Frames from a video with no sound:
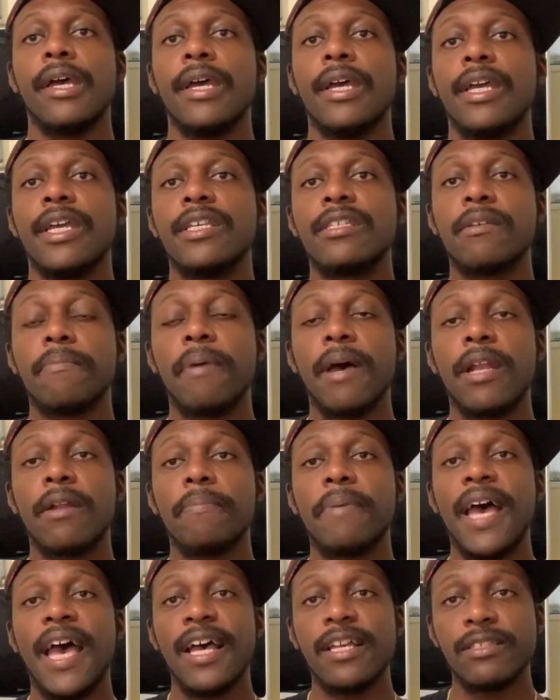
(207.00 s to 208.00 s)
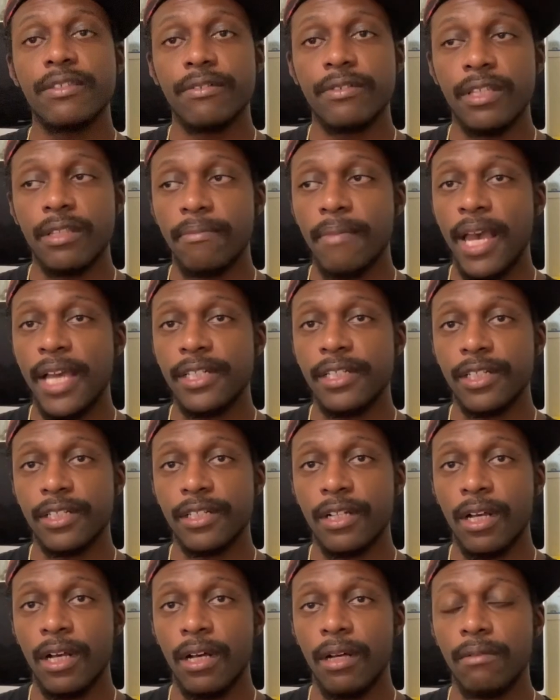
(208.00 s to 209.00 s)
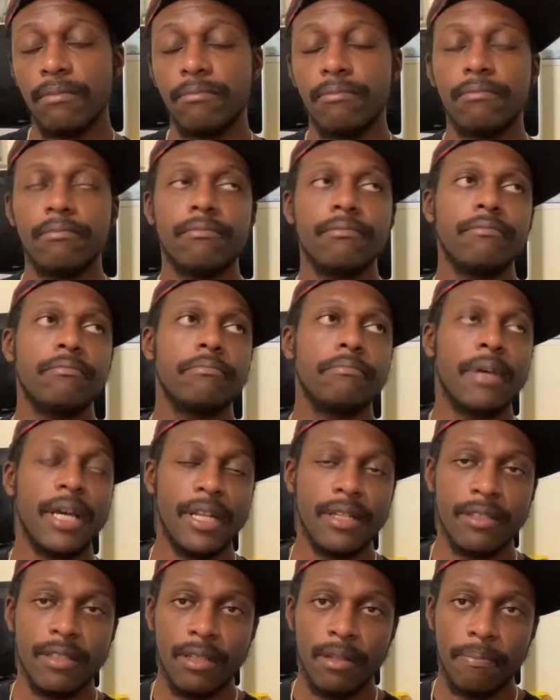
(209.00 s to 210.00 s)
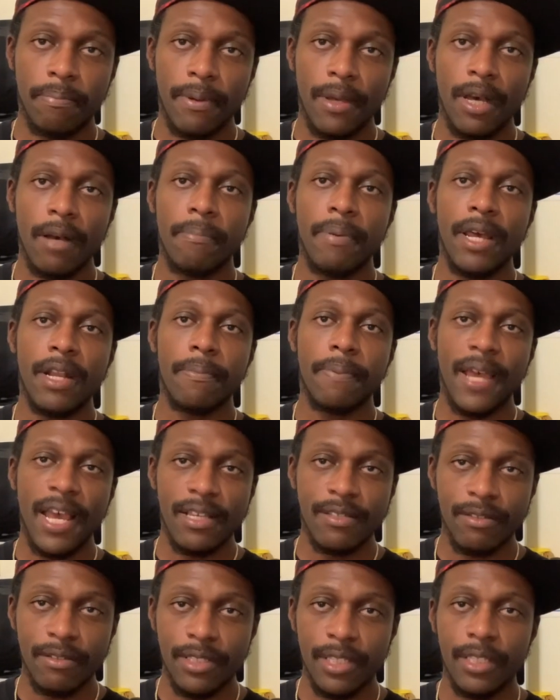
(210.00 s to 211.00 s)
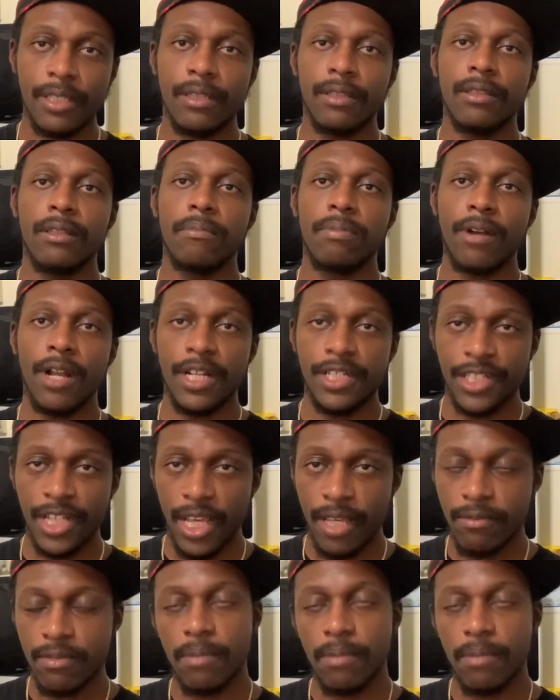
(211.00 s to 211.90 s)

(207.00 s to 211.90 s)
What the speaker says: He's a better passer than Magic, better passer than LeBron James.